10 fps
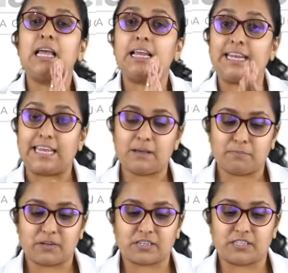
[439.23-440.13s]
clear
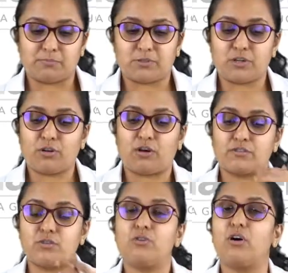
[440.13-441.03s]
perception of
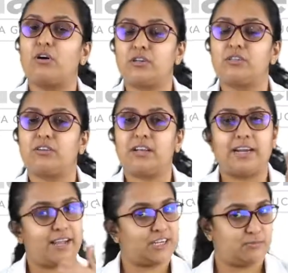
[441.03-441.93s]
two horizontal
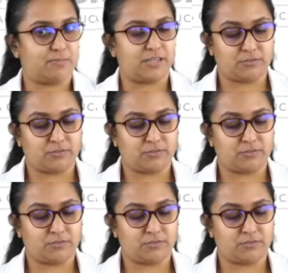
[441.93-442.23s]
attached pairs.